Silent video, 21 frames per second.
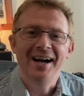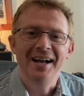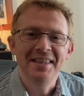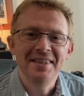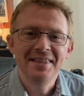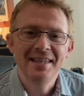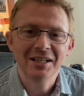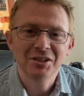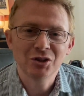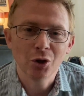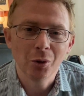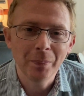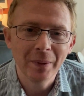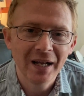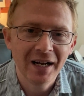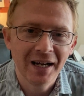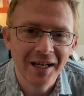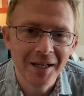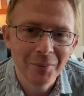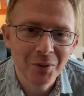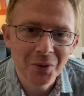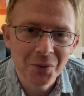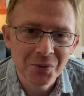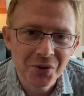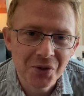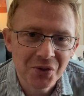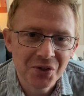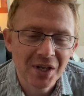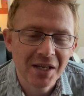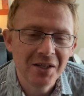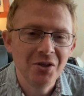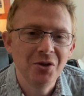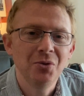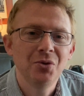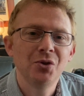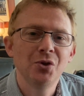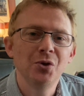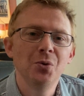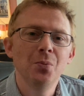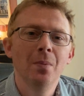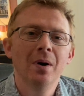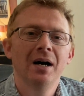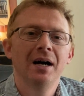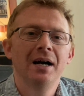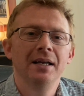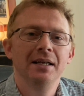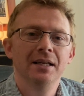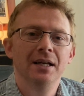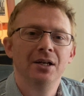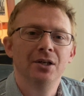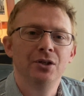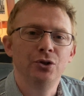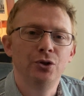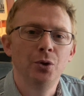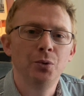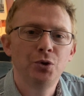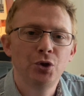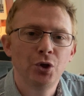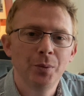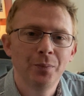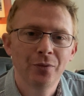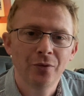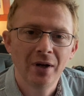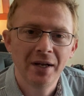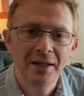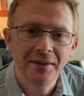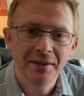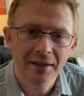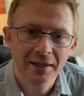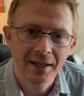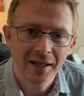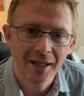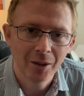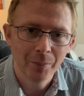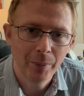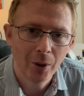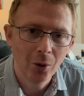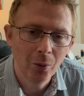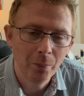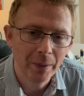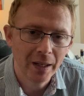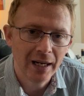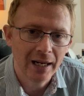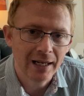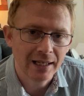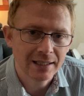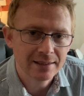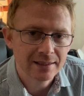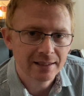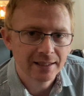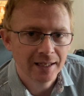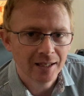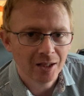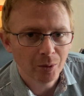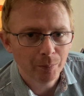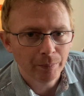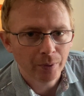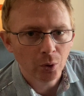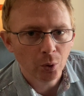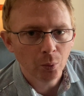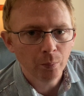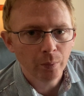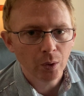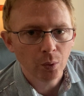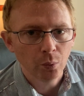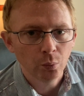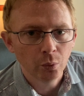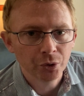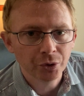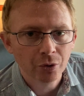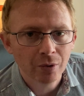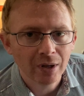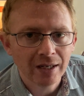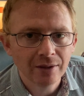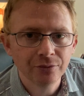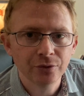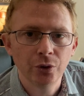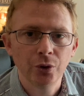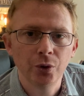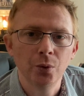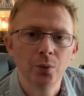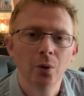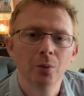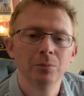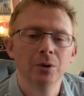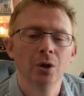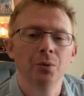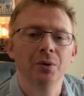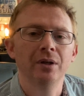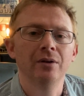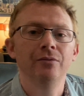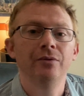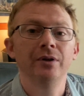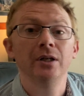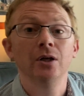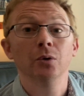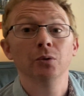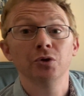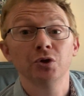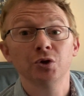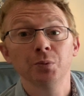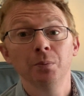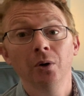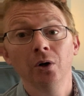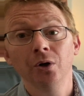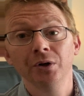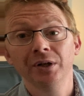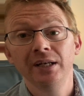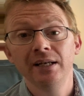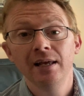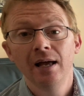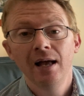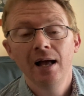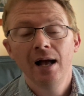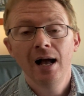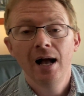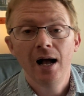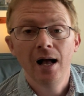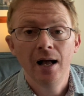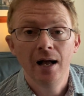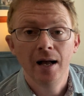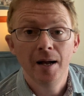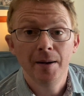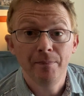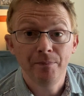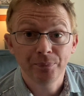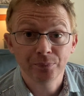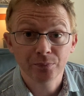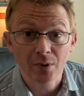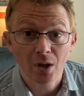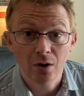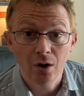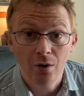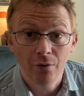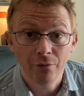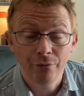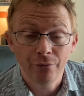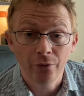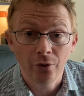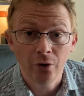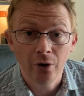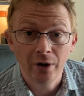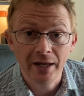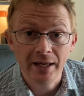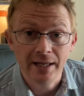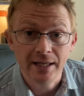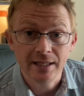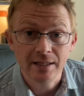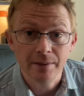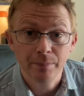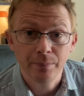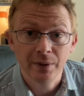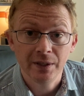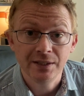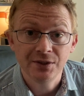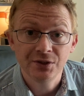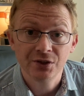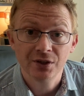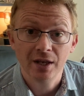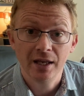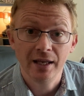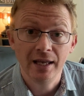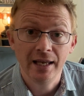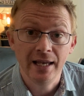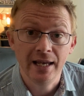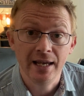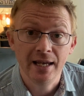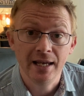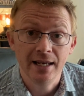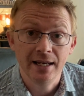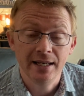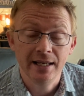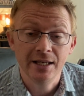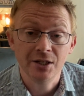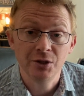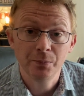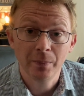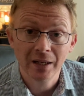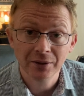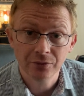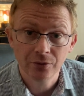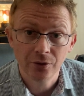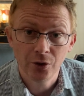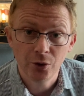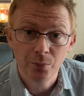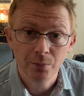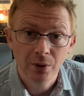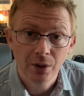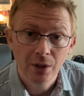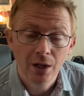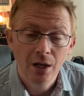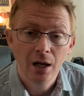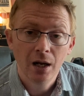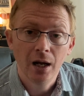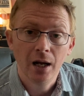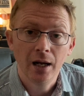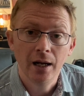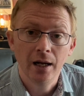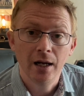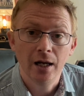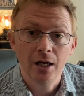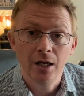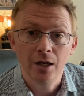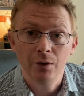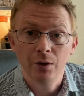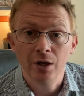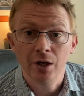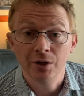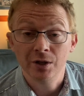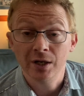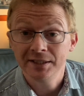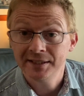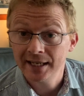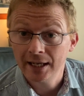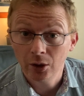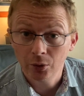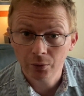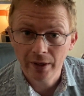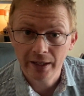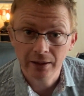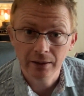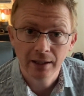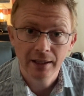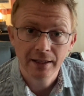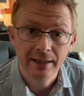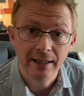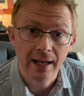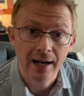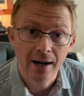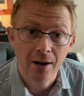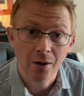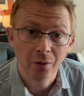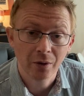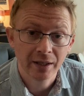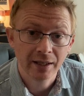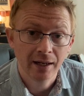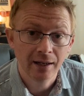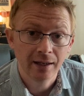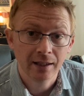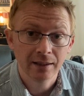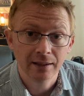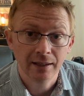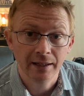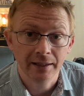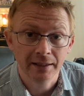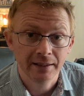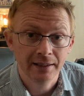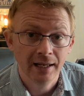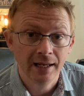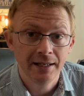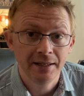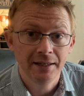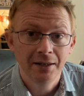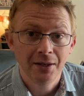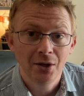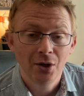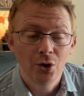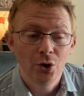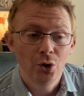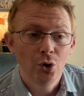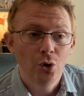Right, next up, I am going to take you to my YouTube friend Karl Pope at Karl Pope Woodcraft, who uploaded a video this morning for a piece in his bathroom, a towel rail. Now, Karl, again,